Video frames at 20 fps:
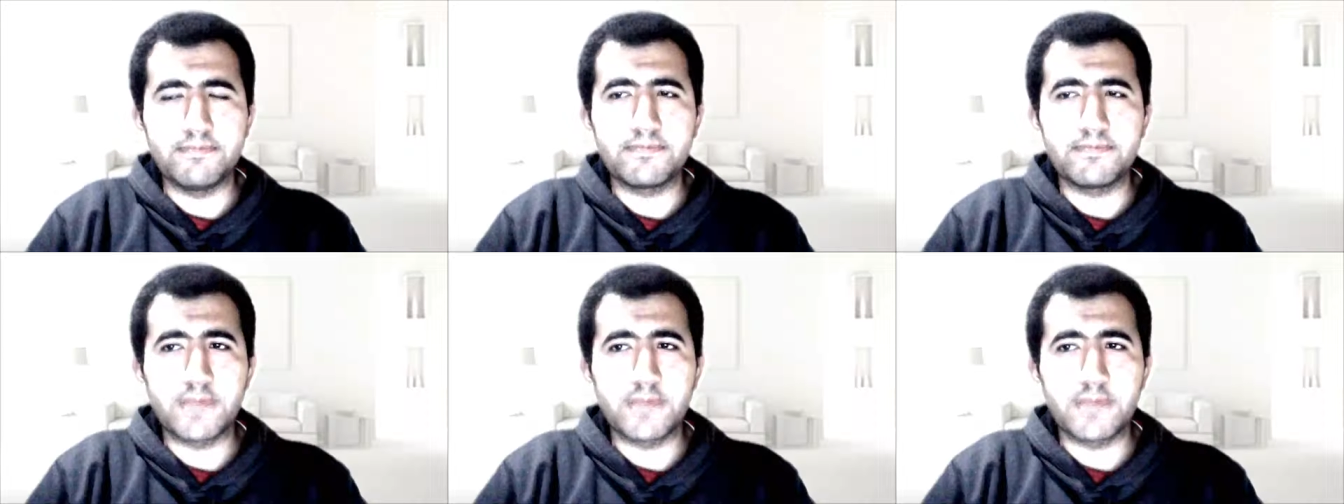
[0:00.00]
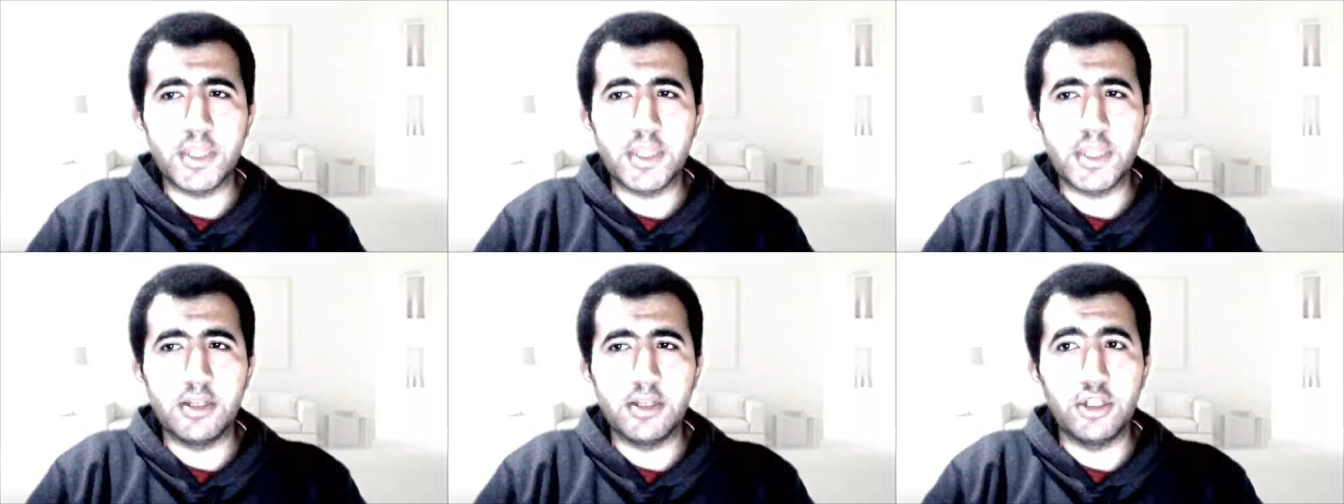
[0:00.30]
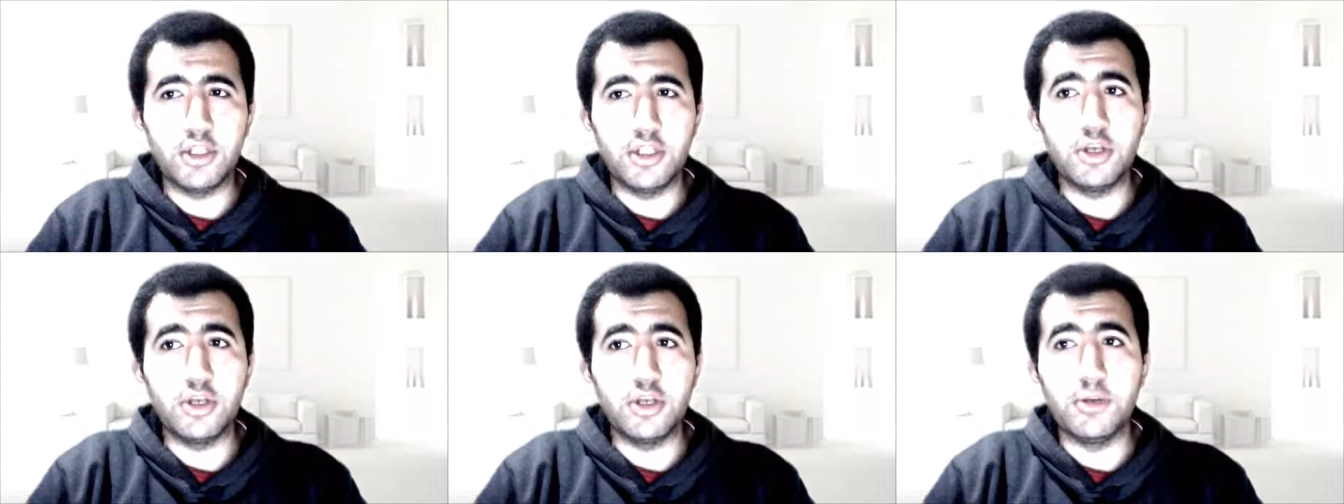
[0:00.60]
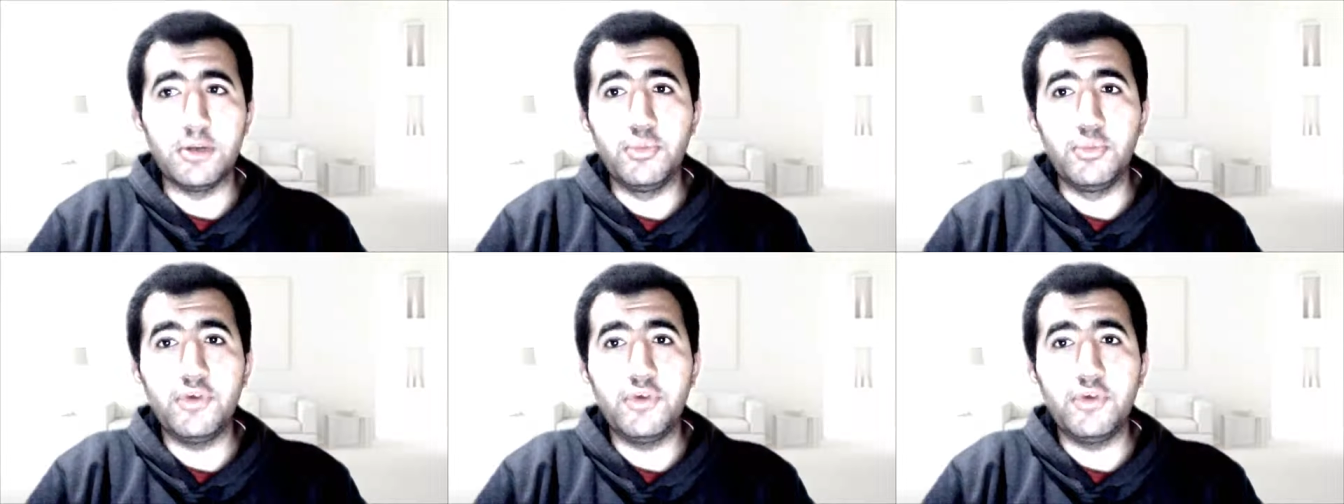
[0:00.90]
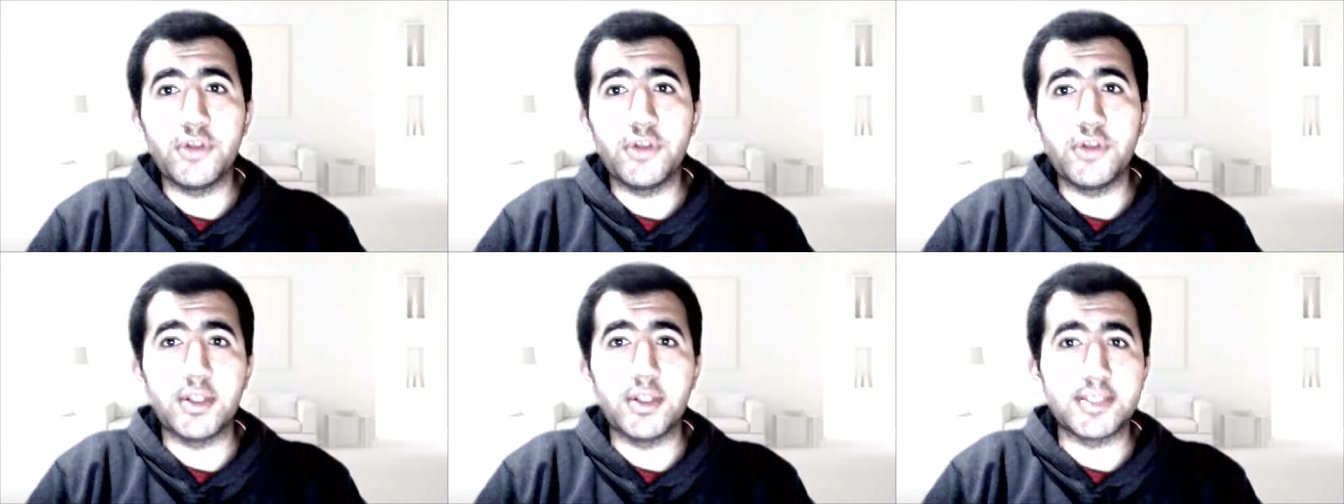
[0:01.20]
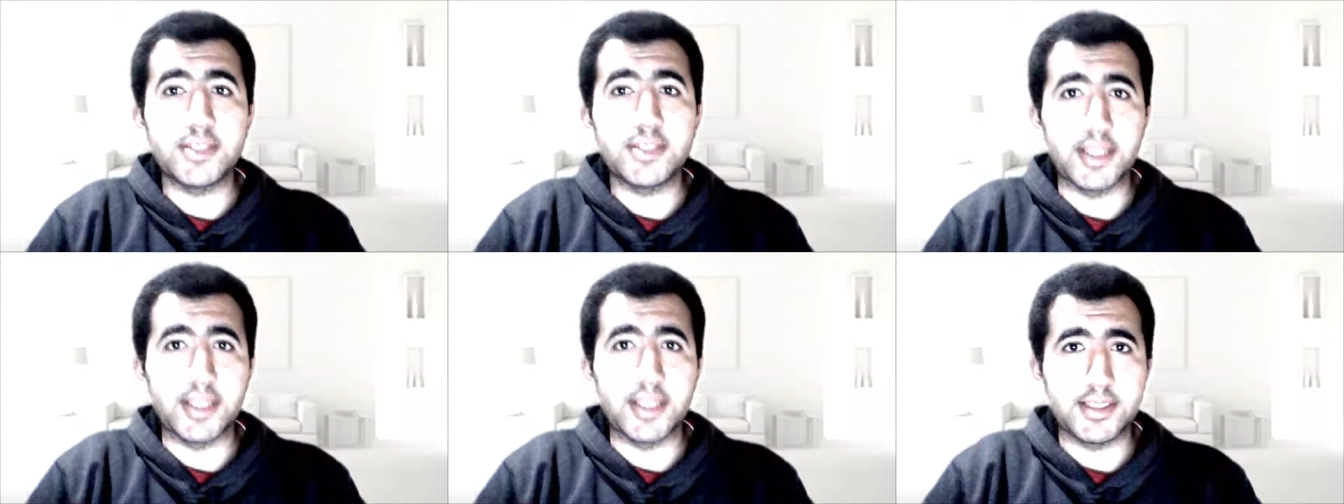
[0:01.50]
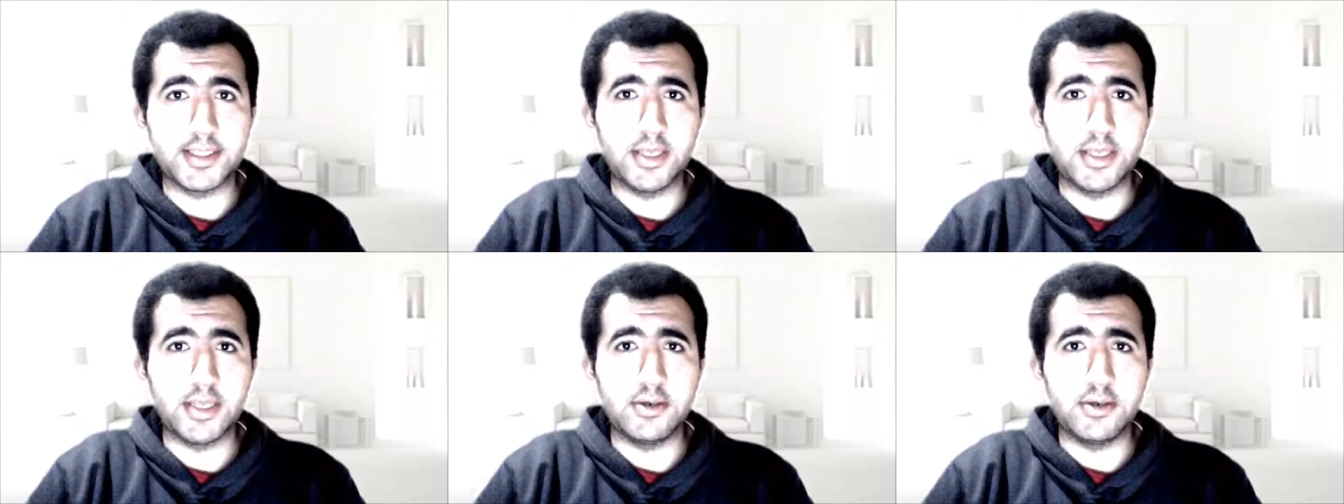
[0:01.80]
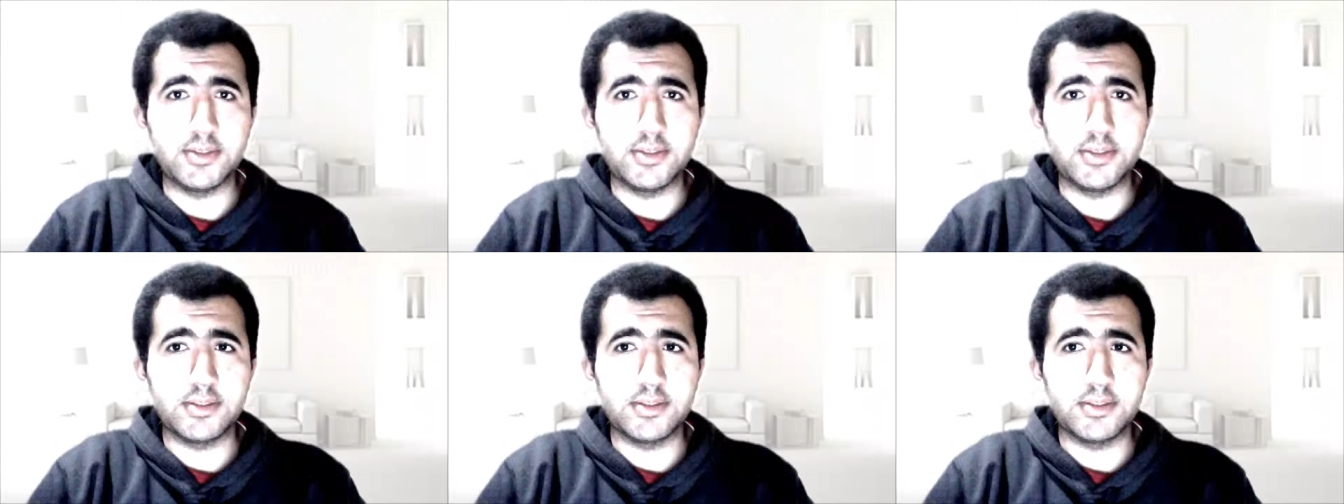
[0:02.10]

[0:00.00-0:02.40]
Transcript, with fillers: improve your listening skills.